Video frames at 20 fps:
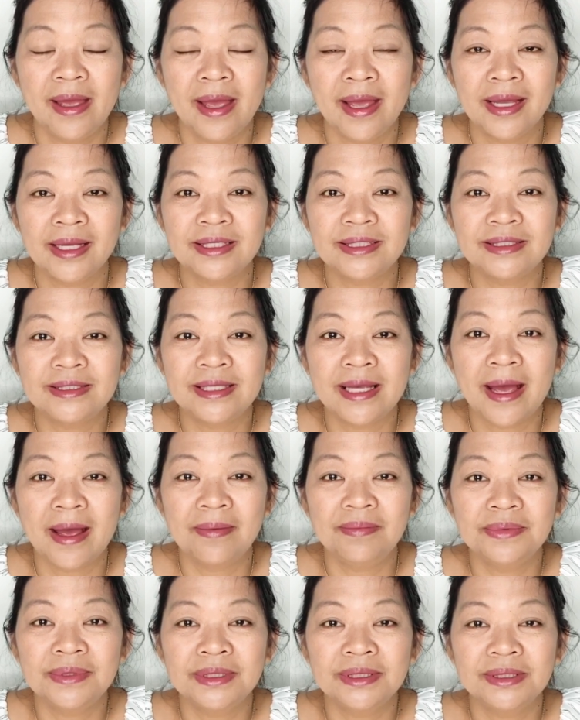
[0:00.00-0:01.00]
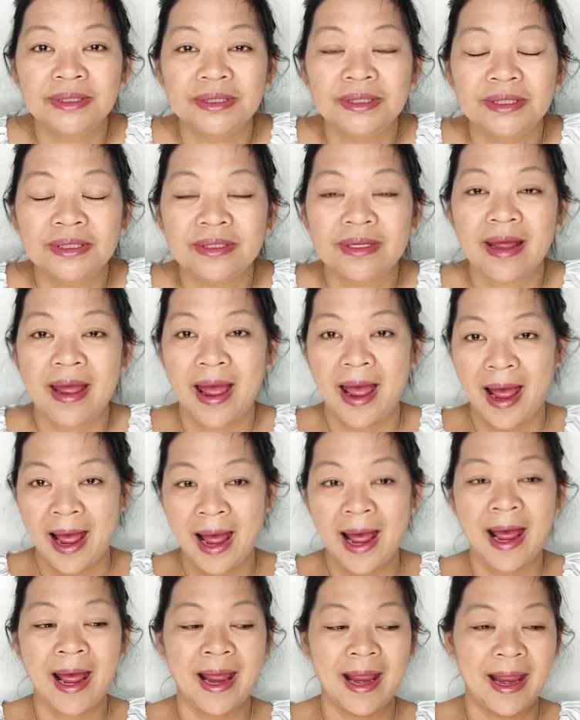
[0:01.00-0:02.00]
Except
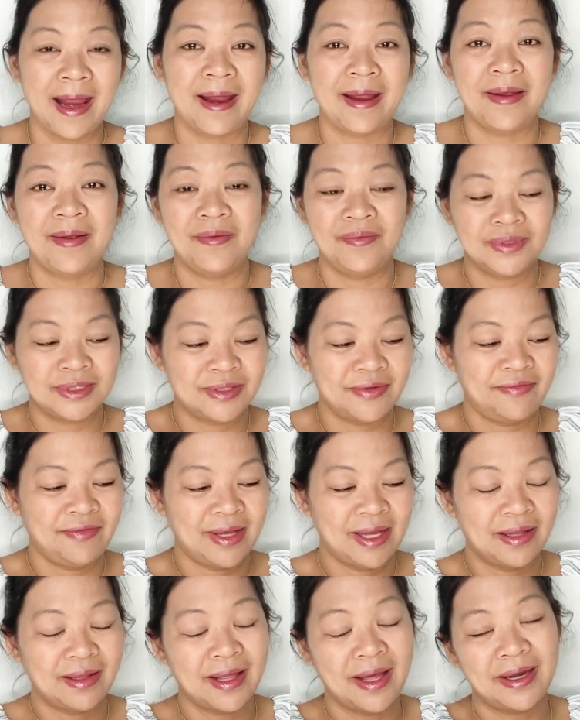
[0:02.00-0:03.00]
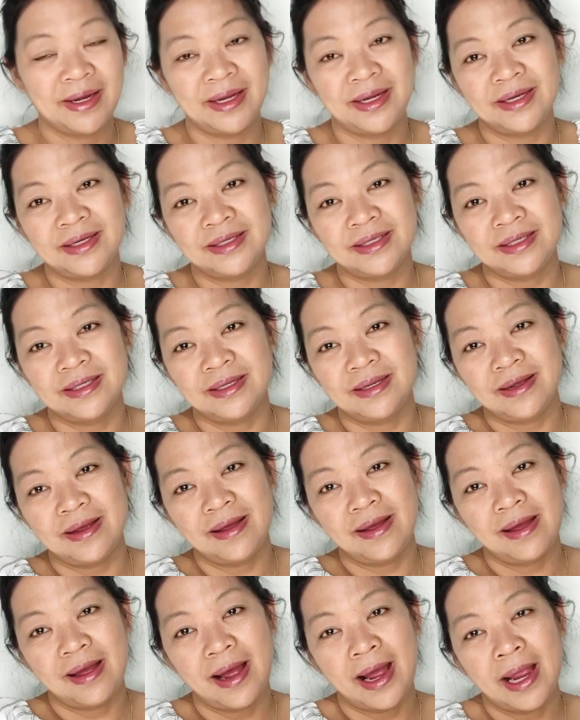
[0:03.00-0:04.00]
I was a fail at it.
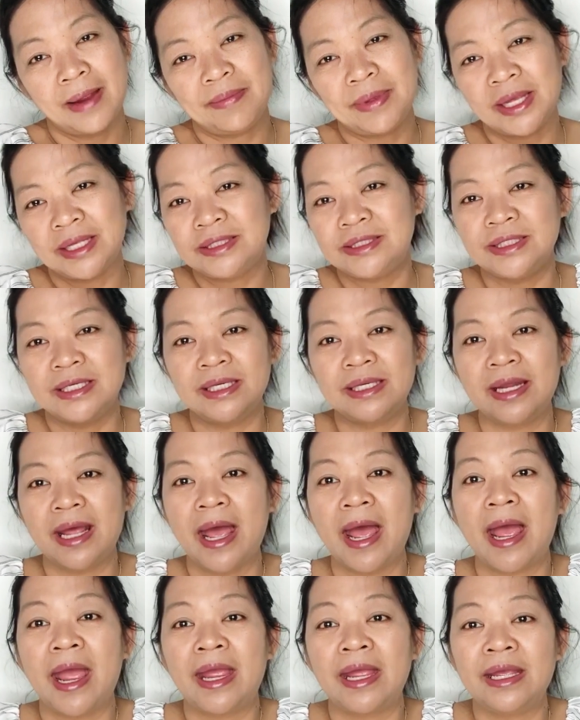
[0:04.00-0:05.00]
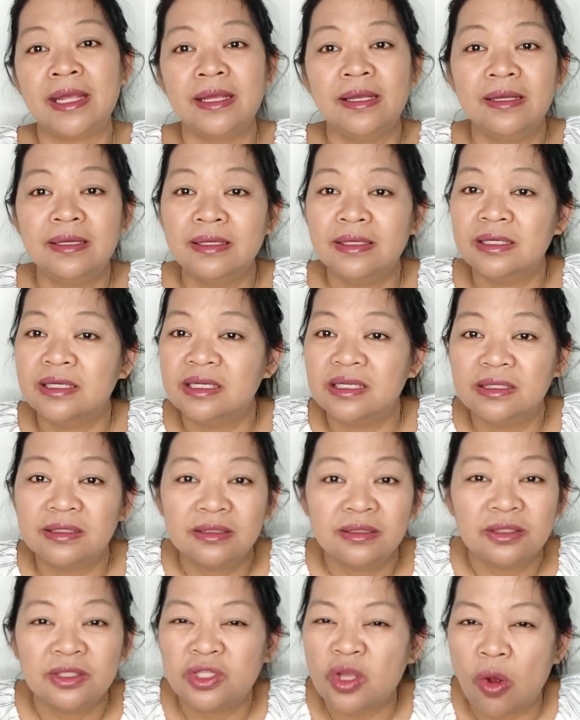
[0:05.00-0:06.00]
I
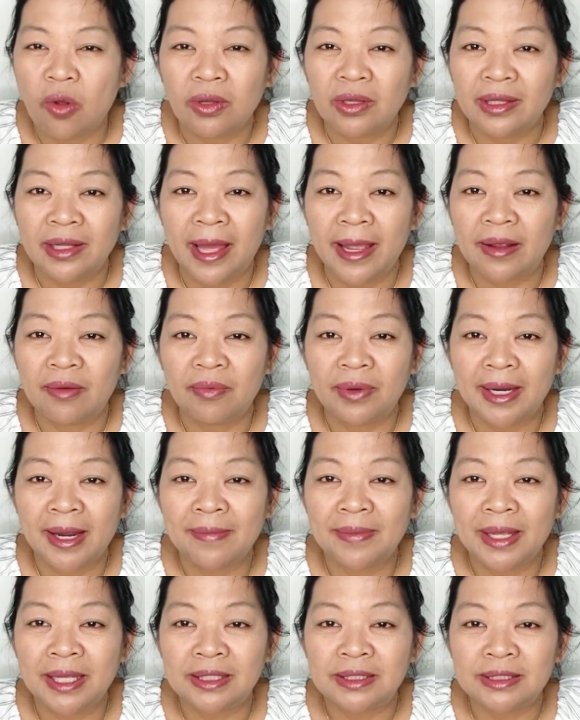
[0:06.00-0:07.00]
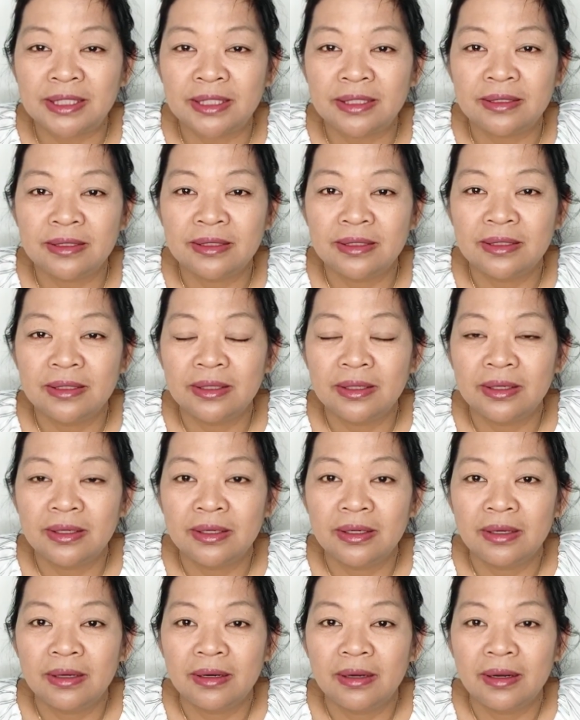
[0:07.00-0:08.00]
don't like what I painted.
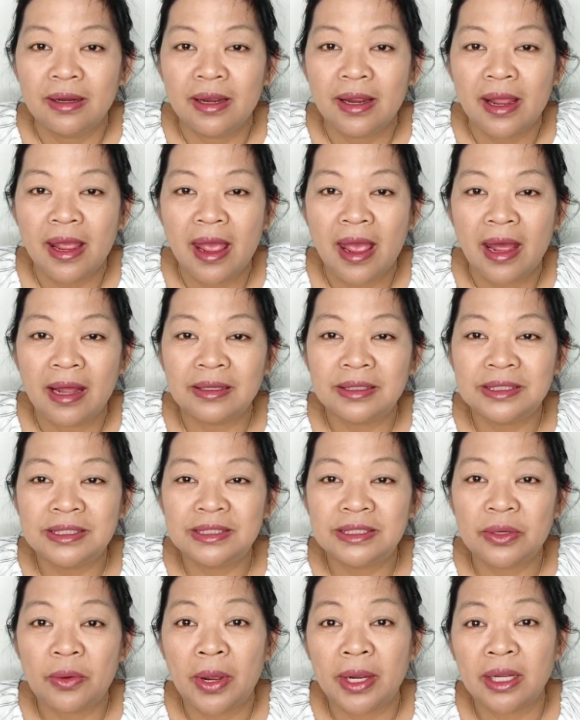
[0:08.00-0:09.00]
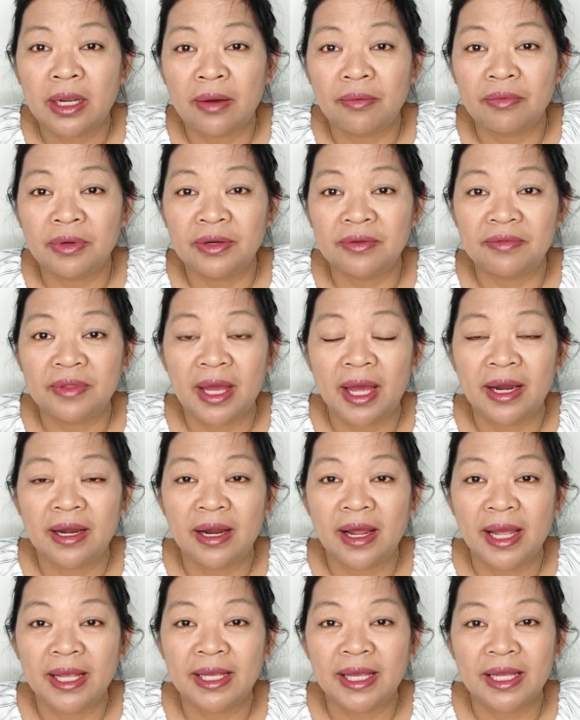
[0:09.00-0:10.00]
And so I got rid of
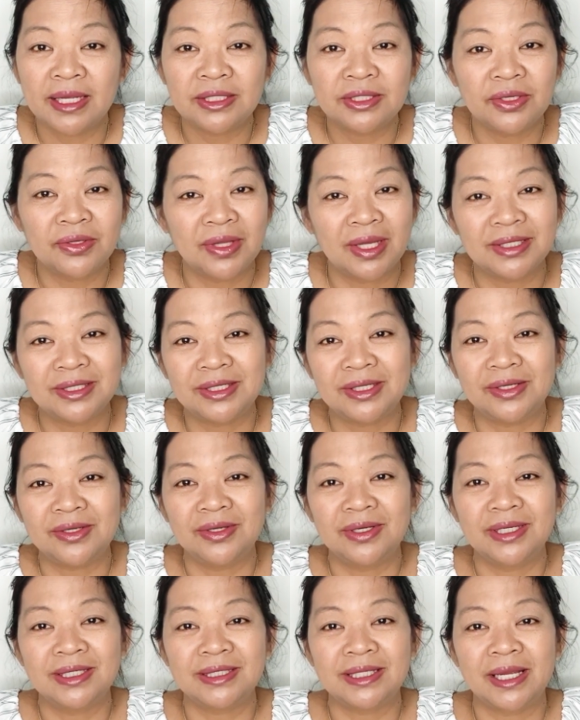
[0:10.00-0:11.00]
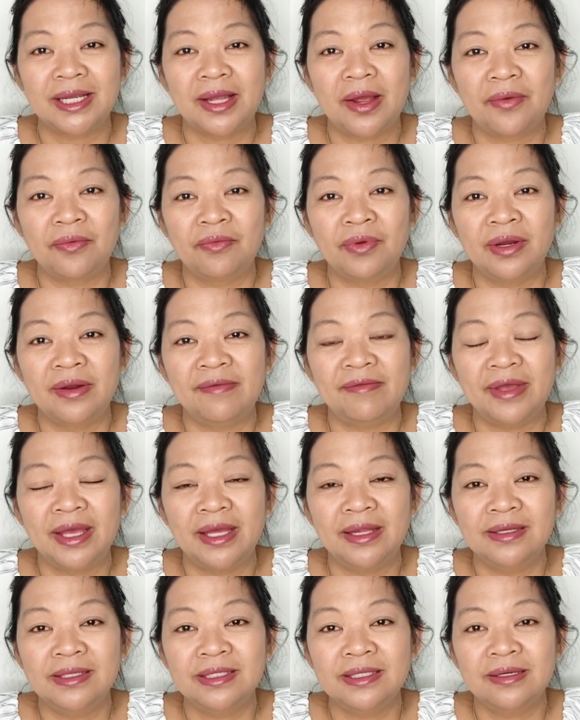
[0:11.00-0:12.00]
that. I can't show that to you because I got rid of
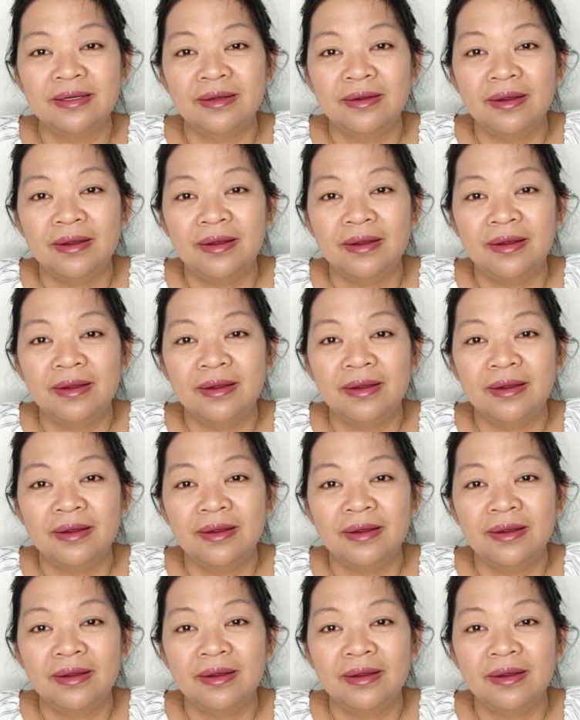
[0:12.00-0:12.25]
it.